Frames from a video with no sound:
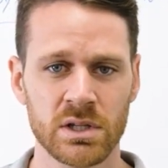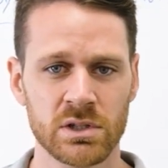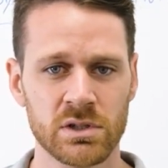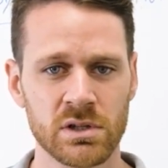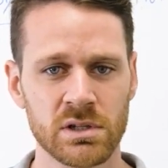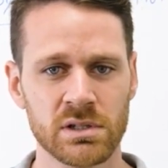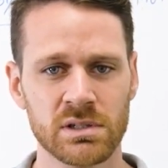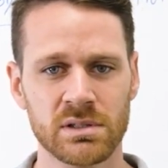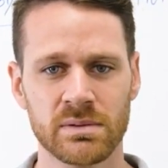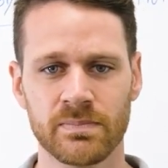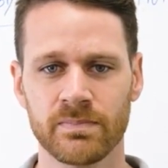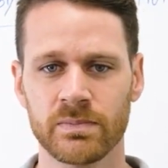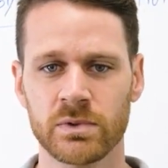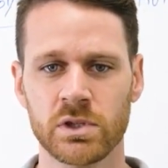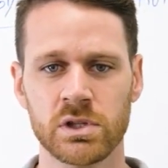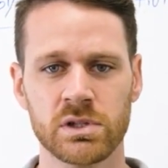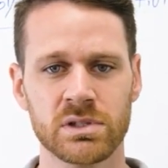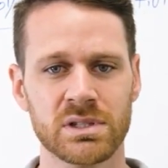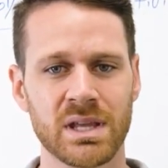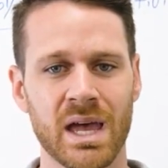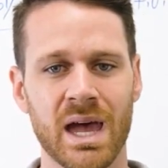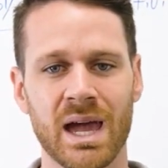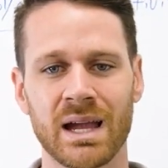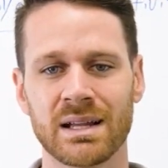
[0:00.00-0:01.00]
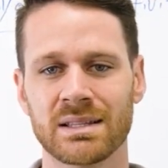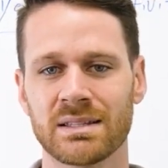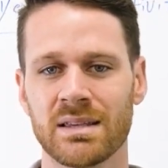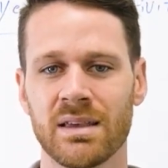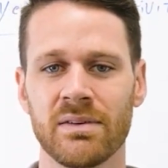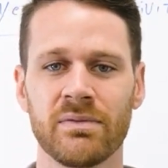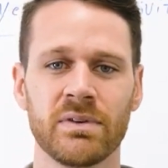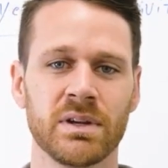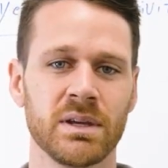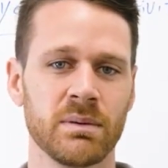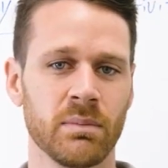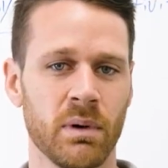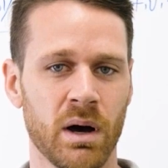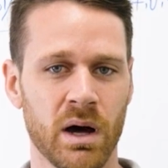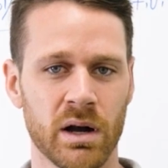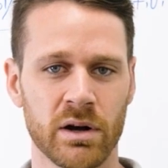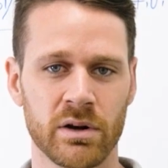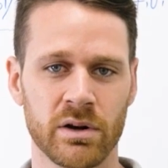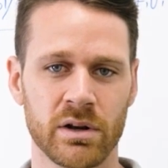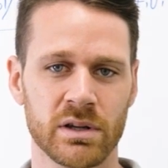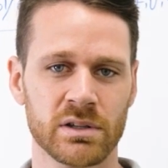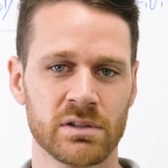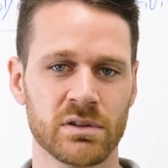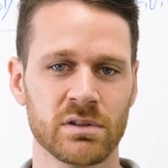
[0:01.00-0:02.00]
just activity
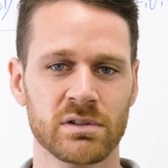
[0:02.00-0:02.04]
monitoring.